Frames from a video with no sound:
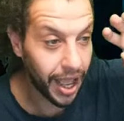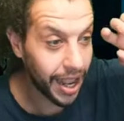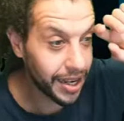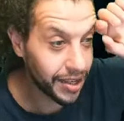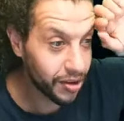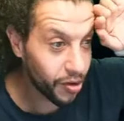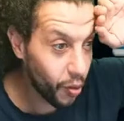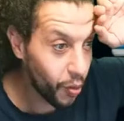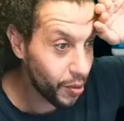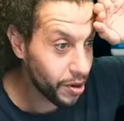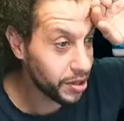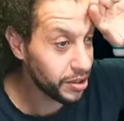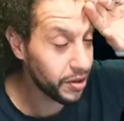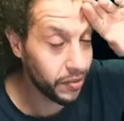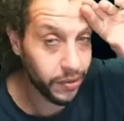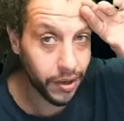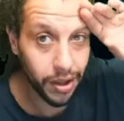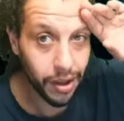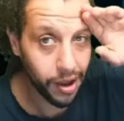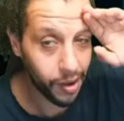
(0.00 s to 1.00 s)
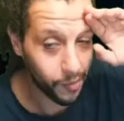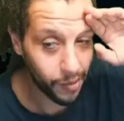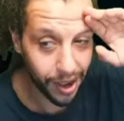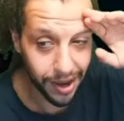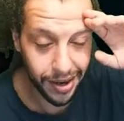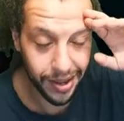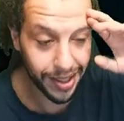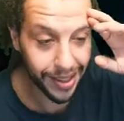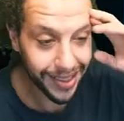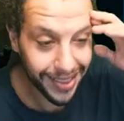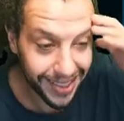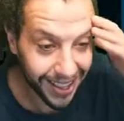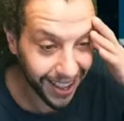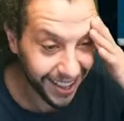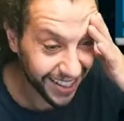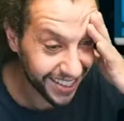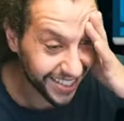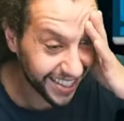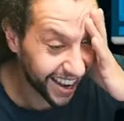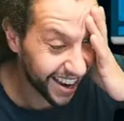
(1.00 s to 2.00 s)
And no word of a lie, man. He,
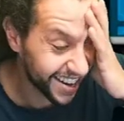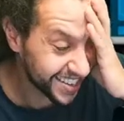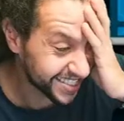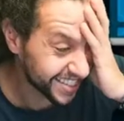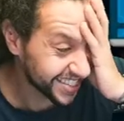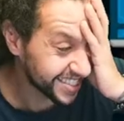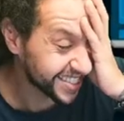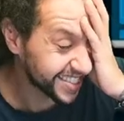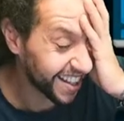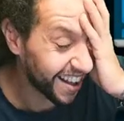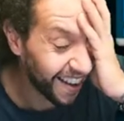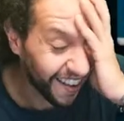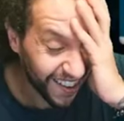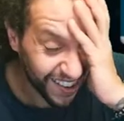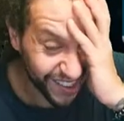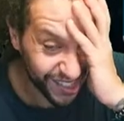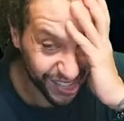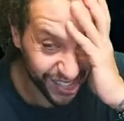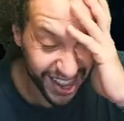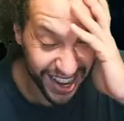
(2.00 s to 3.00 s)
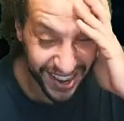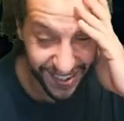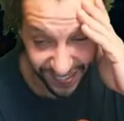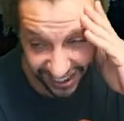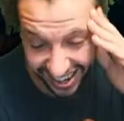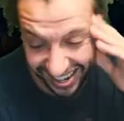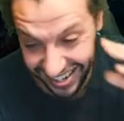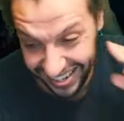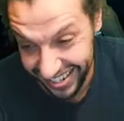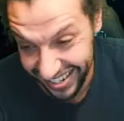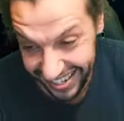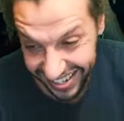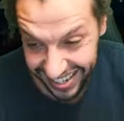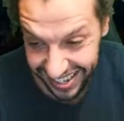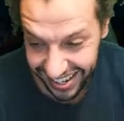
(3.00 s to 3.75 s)
he garrisons the whole thing, man.